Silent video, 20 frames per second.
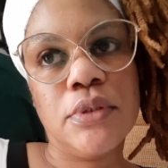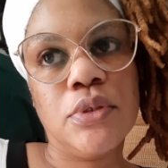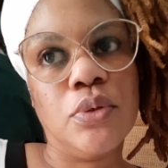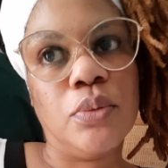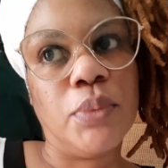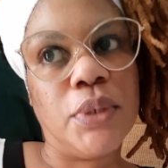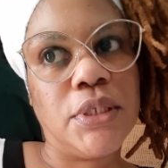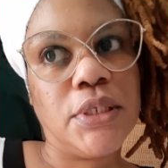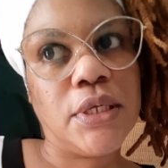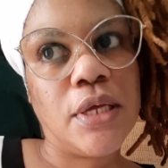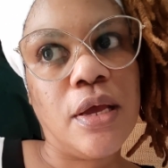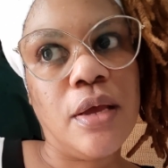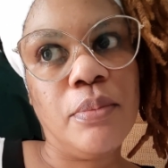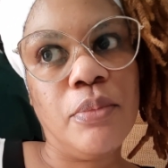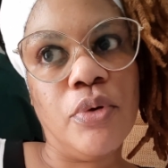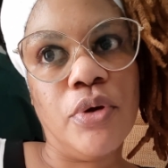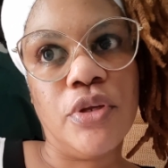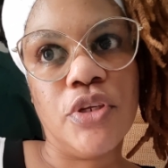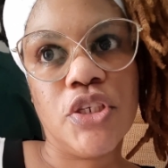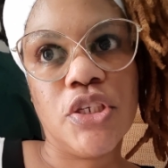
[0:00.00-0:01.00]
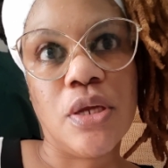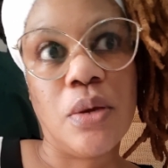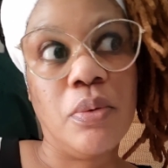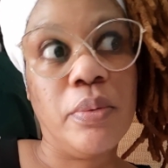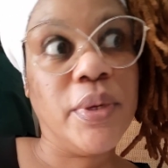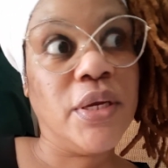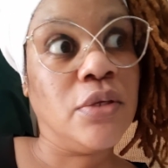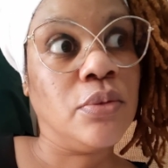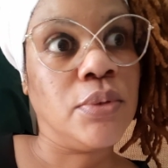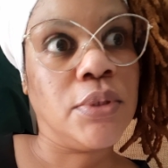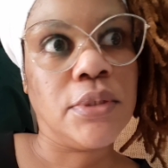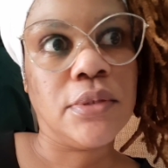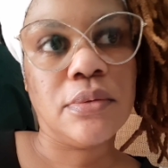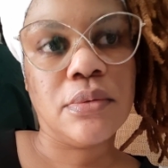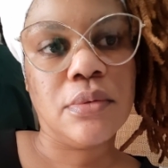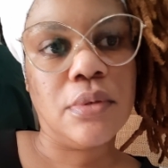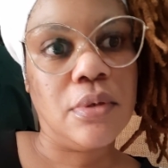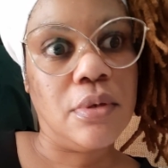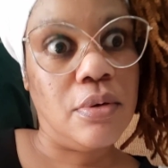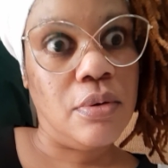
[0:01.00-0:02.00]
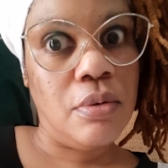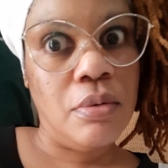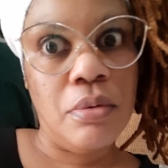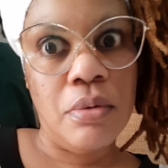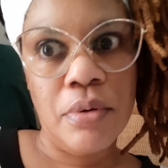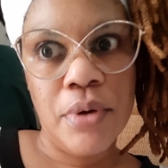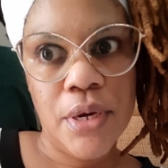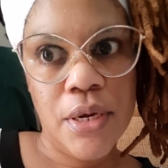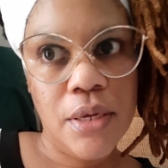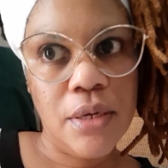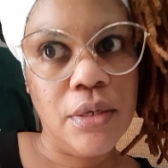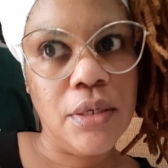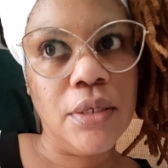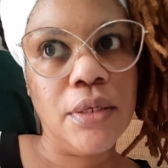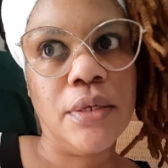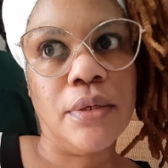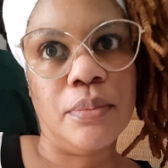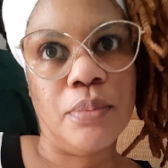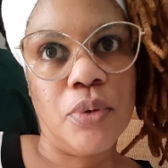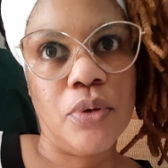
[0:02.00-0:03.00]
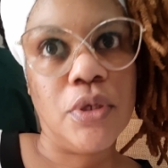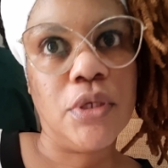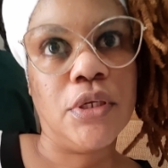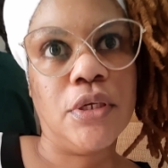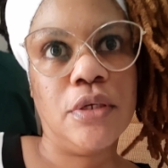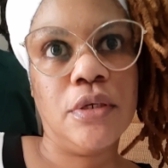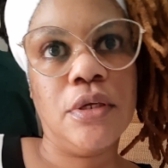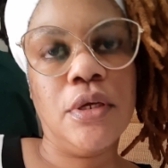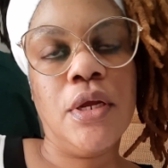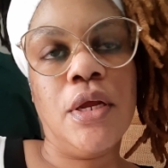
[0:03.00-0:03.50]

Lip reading: Took my time, got a shower because it was really early in the morning,